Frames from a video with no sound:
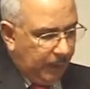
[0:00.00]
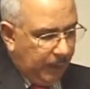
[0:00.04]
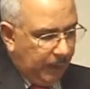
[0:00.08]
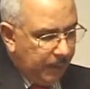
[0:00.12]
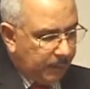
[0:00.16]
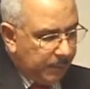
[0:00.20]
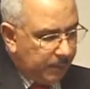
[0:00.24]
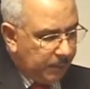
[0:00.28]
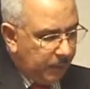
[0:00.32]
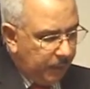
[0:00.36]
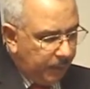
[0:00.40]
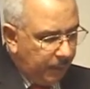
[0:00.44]

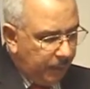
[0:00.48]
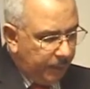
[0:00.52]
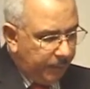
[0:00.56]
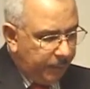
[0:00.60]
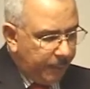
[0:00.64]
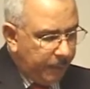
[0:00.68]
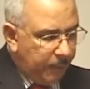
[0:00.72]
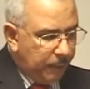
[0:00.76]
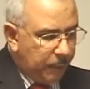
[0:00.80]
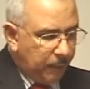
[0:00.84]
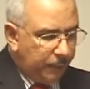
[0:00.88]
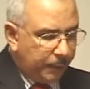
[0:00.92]
as the
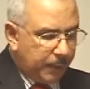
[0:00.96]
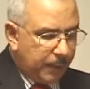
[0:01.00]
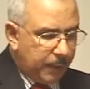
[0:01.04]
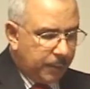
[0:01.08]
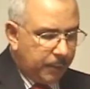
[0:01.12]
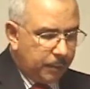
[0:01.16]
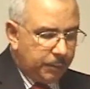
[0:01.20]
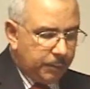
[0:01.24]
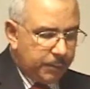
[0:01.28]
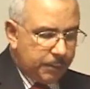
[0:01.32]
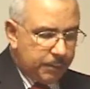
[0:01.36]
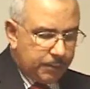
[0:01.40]
well-being of a
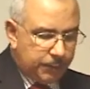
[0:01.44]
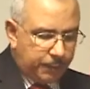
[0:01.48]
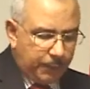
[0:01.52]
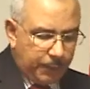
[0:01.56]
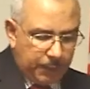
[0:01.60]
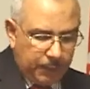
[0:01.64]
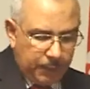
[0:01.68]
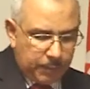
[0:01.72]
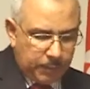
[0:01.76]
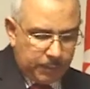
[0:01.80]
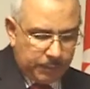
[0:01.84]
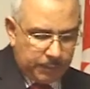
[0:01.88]
country's
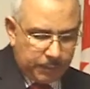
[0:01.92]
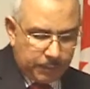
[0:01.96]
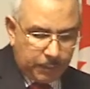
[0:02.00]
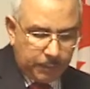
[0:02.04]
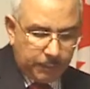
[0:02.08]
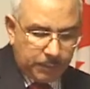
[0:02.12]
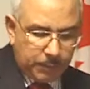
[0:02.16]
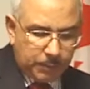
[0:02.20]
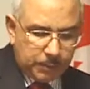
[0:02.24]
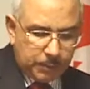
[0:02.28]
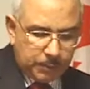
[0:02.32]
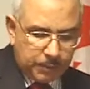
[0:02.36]
financial
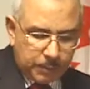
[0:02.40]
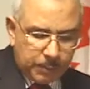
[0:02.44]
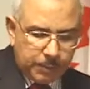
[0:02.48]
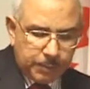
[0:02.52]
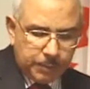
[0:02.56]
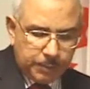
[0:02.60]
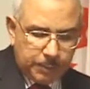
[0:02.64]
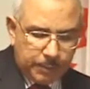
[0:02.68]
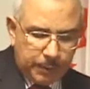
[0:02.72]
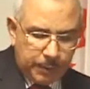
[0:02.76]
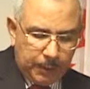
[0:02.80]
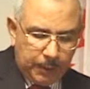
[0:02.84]
service
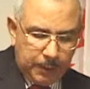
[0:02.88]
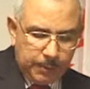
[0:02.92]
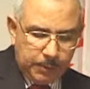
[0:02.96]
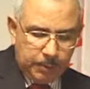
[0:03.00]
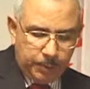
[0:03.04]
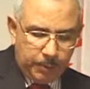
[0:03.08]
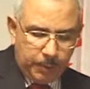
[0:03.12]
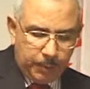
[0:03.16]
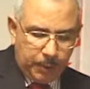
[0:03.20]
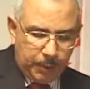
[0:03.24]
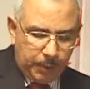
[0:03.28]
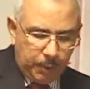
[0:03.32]
industry has
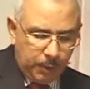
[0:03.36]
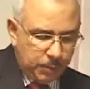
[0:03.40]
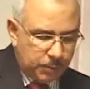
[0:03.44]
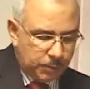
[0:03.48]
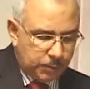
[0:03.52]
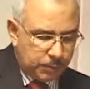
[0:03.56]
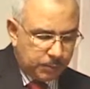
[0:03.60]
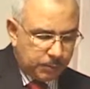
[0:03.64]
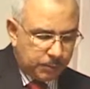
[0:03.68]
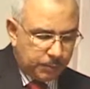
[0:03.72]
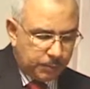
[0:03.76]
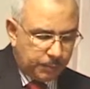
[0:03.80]

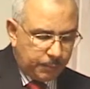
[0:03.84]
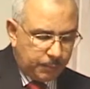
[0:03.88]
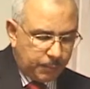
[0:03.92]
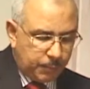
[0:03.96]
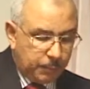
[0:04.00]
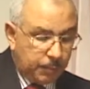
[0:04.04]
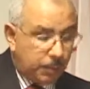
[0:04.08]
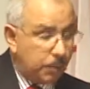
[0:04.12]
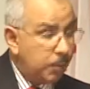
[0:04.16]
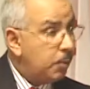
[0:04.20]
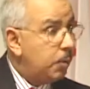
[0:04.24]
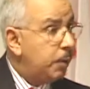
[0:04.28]
implications
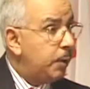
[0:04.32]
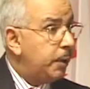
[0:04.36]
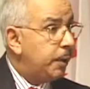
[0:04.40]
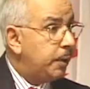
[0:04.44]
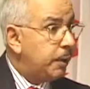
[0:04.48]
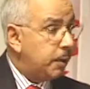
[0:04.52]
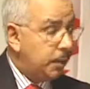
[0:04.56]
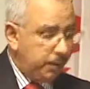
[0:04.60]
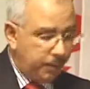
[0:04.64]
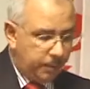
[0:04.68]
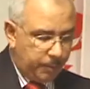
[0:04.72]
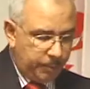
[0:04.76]
for the whole
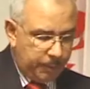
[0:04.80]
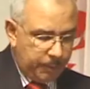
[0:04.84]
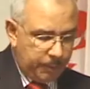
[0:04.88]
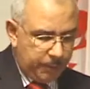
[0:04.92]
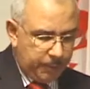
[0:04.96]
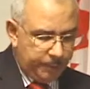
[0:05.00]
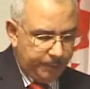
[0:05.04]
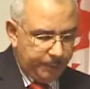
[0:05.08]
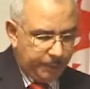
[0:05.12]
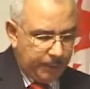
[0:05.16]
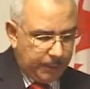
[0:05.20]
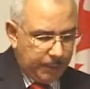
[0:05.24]

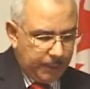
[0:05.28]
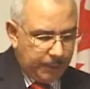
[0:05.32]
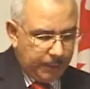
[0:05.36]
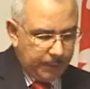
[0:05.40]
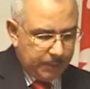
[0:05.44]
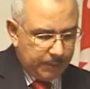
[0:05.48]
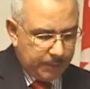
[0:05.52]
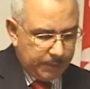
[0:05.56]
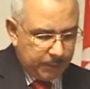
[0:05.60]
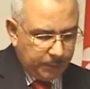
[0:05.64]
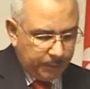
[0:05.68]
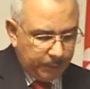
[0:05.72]
economy
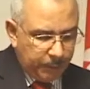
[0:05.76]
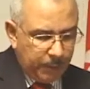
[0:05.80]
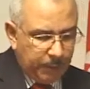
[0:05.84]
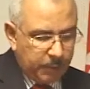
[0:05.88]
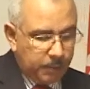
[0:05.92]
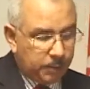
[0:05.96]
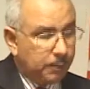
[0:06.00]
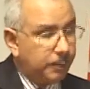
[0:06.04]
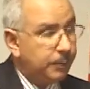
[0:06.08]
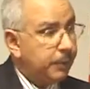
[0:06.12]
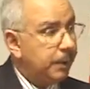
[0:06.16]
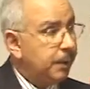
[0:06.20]
and
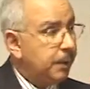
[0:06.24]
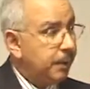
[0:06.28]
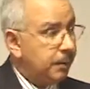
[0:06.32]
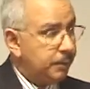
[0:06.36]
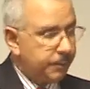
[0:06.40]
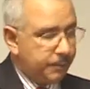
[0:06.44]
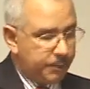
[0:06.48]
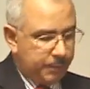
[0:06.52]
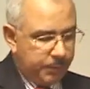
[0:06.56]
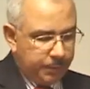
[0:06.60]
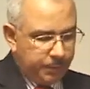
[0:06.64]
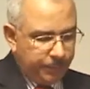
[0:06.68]
stability of the
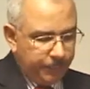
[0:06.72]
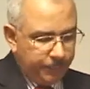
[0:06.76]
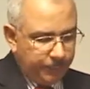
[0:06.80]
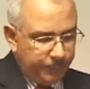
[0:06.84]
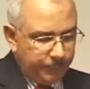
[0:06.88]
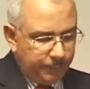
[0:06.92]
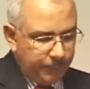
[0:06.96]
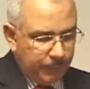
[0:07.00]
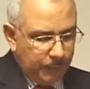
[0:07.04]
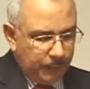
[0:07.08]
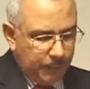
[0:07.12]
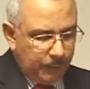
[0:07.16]
country,
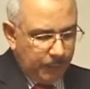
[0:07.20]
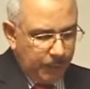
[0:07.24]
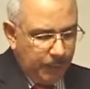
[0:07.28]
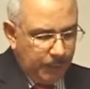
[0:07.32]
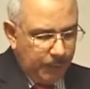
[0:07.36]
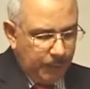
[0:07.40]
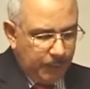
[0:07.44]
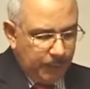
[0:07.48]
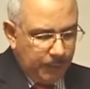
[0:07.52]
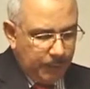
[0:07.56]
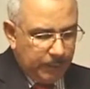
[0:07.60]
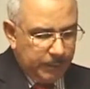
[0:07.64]

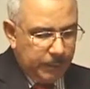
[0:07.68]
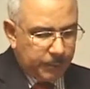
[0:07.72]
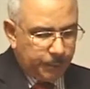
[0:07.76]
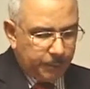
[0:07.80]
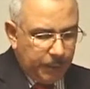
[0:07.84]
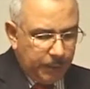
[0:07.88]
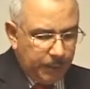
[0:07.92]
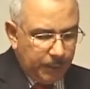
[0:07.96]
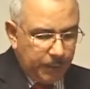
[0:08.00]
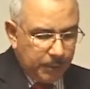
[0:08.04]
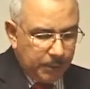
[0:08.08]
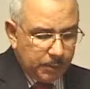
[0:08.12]
the
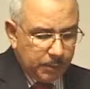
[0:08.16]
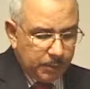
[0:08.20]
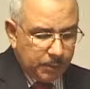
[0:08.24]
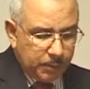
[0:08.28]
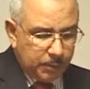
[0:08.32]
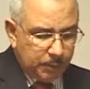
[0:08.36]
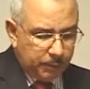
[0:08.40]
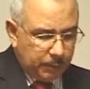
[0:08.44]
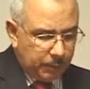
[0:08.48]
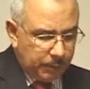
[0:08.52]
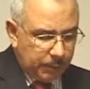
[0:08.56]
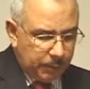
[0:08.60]

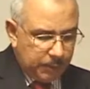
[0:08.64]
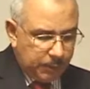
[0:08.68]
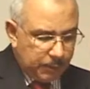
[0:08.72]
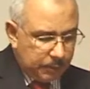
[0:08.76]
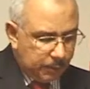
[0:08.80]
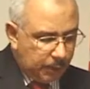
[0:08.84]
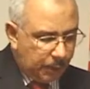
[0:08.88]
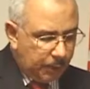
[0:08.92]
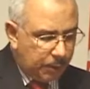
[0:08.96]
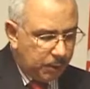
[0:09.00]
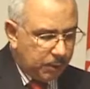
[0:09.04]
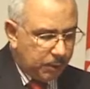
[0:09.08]
experience of the
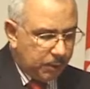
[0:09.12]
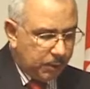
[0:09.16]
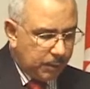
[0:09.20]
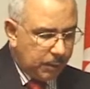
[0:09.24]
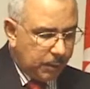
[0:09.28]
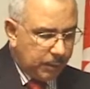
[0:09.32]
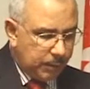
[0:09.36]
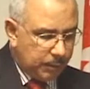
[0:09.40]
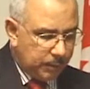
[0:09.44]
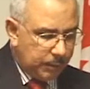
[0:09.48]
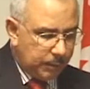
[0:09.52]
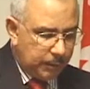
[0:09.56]
East
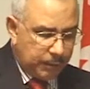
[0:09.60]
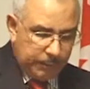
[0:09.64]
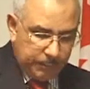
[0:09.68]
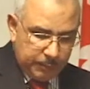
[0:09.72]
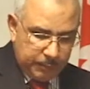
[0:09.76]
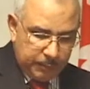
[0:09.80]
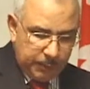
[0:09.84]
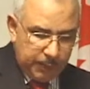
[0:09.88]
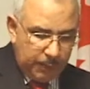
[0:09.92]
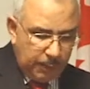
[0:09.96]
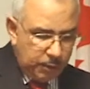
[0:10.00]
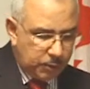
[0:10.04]

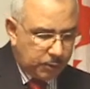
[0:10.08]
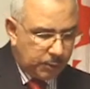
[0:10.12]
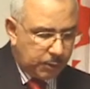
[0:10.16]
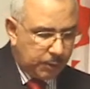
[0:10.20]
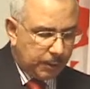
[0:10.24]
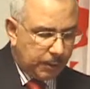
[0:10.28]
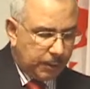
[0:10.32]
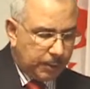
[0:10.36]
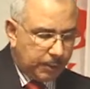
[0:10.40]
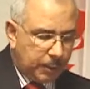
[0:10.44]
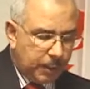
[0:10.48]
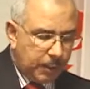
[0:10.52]

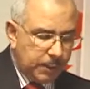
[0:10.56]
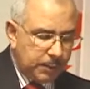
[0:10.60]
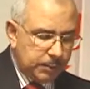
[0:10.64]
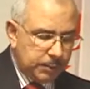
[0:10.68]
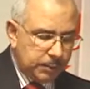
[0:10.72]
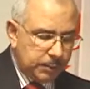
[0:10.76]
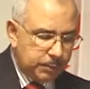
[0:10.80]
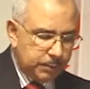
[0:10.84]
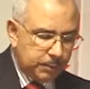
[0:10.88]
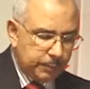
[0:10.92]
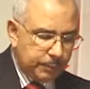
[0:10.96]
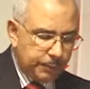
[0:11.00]
Asia
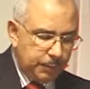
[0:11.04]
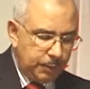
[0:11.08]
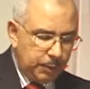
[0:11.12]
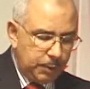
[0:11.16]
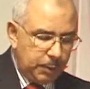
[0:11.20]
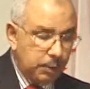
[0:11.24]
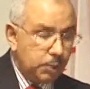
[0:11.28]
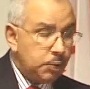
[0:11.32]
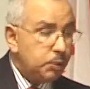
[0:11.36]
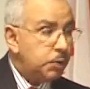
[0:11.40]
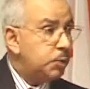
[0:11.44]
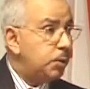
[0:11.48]
crisis
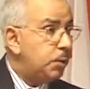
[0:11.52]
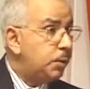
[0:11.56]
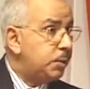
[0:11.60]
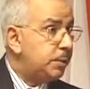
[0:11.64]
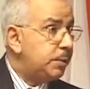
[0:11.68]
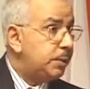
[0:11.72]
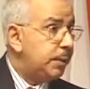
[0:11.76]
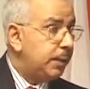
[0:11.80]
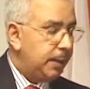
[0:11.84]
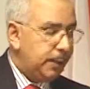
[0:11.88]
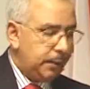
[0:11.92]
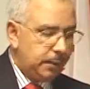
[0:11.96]

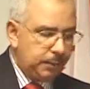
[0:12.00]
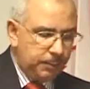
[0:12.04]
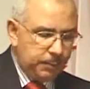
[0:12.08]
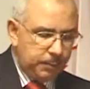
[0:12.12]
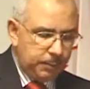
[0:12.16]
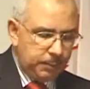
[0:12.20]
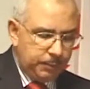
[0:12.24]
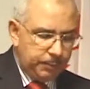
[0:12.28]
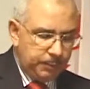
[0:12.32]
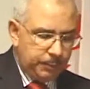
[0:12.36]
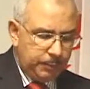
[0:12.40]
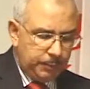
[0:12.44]
shows that